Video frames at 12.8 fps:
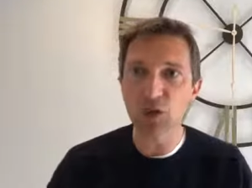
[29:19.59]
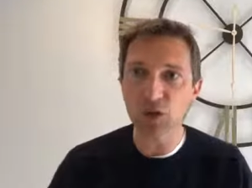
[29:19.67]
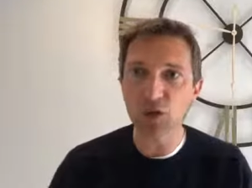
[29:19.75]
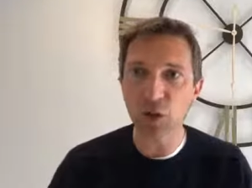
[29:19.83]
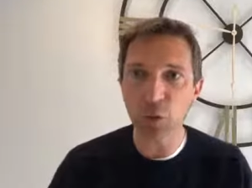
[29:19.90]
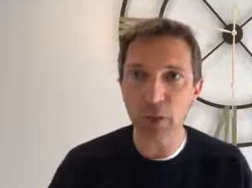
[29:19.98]

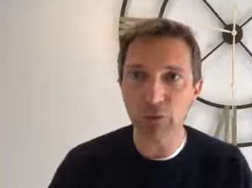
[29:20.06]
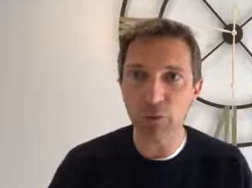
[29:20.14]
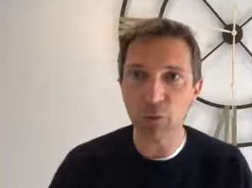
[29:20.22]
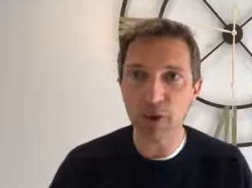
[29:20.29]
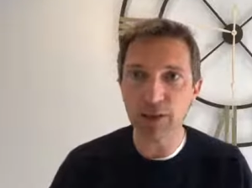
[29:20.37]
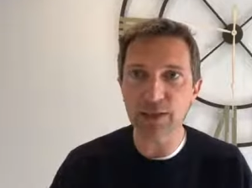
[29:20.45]
just a quick
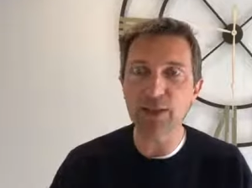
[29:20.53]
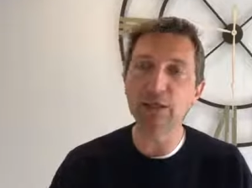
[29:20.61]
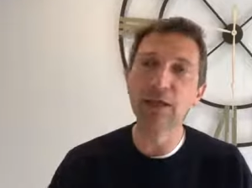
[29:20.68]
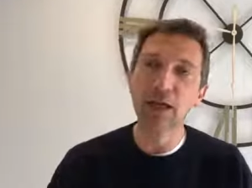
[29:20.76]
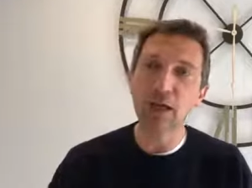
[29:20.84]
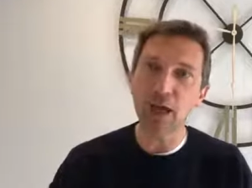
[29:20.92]
reminder
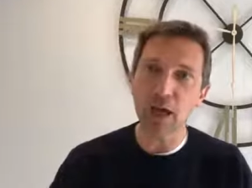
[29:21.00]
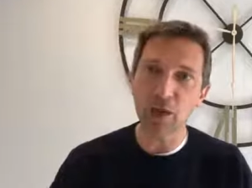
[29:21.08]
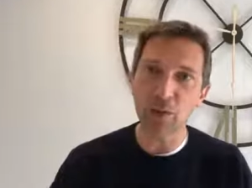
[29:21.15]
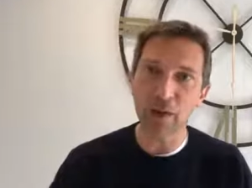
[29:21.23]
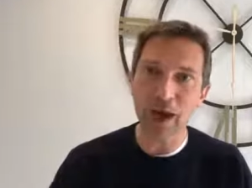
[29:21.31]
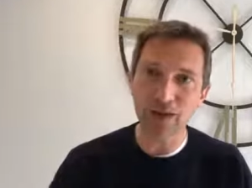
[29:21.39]

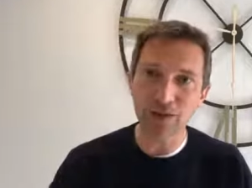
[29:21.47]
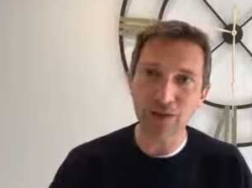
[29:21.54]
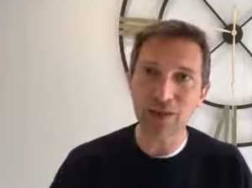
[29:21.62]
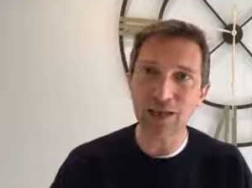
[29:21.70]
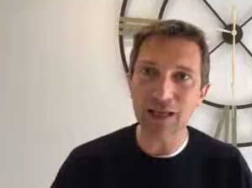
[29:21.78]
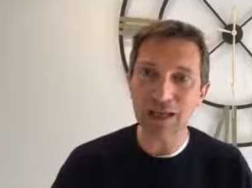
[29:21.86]
that
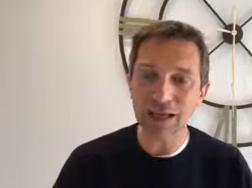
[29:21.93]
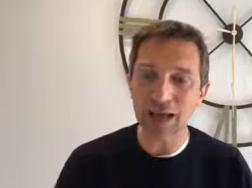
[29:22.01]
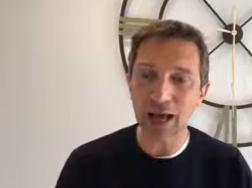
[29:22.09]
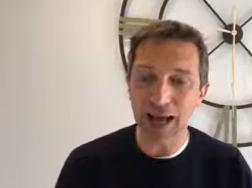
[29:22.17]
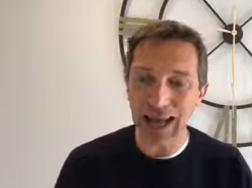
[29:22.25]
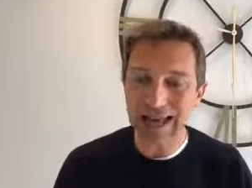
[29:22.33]
the
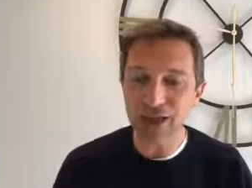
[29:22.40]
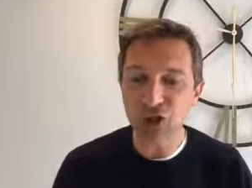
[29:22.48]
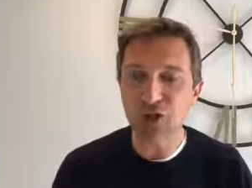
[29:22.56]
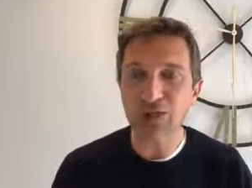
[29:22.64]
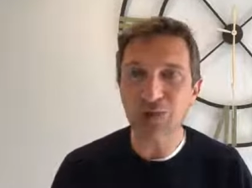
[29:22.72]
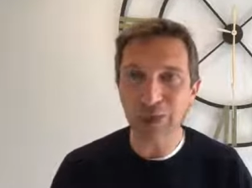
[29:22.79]

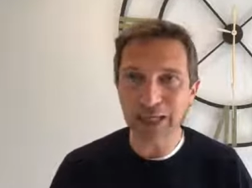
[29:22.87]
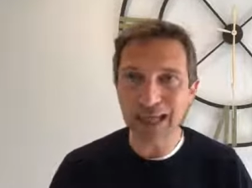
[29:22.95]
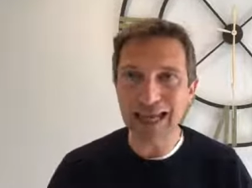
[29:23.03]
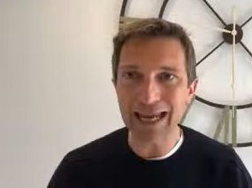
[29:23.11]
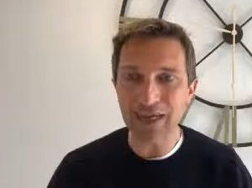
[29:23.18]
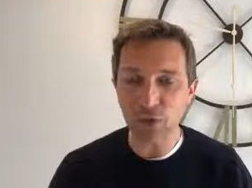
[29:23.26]
ancient
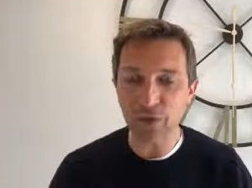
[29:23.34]
plays,